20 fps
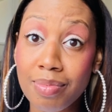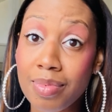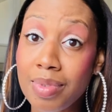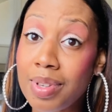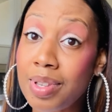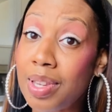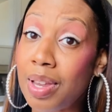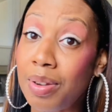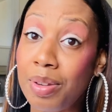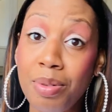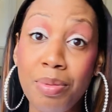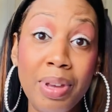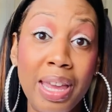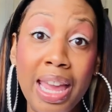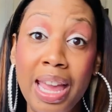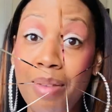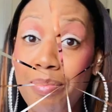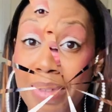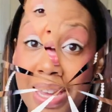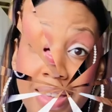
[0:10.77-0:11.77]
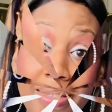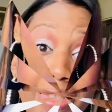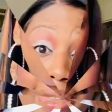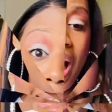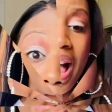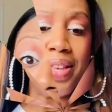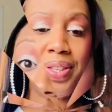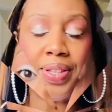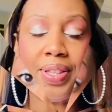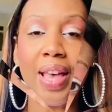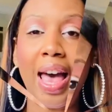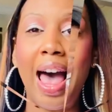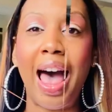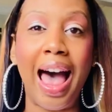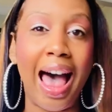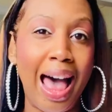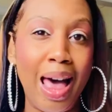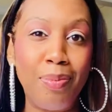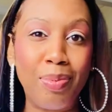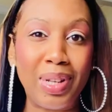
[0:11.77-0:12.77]
So you can't be. What's
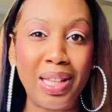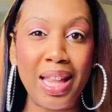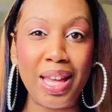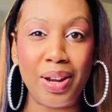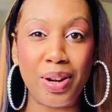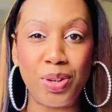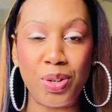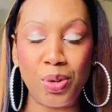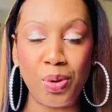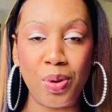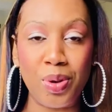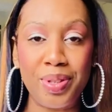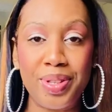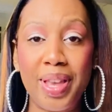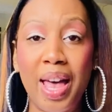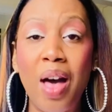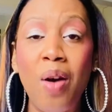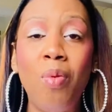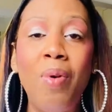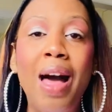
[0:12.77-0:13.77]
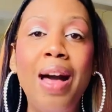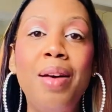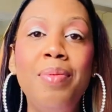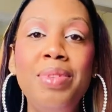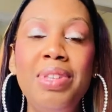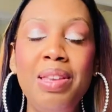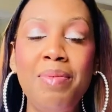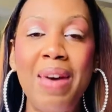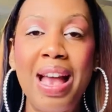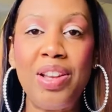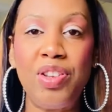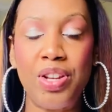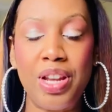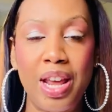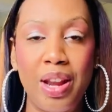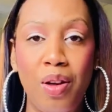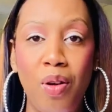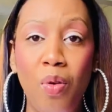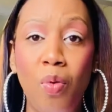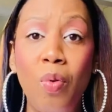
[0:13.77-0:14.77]
up, Glitter Jewels? Welcome to my
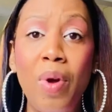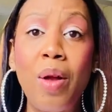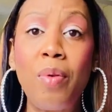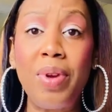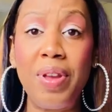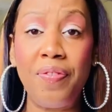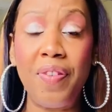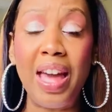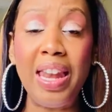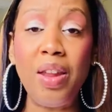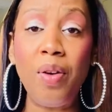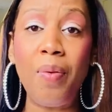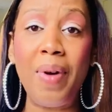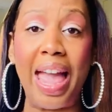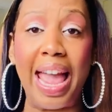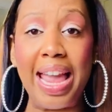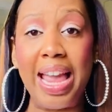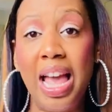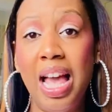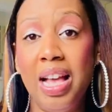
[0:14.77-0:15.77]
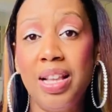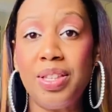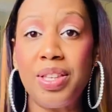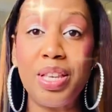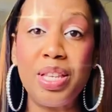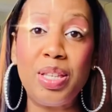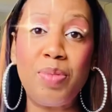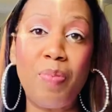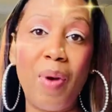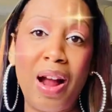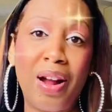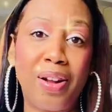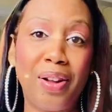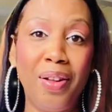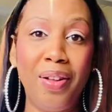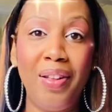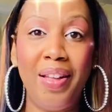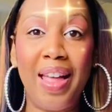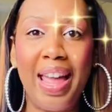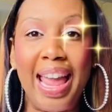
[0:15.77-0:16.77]
channel, where we find a way to
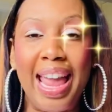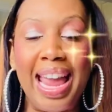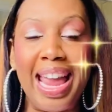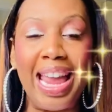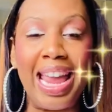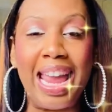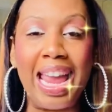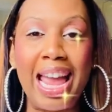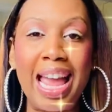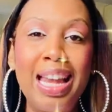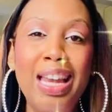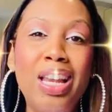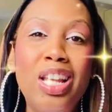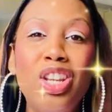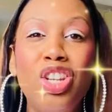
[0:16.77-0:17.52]
sparkle and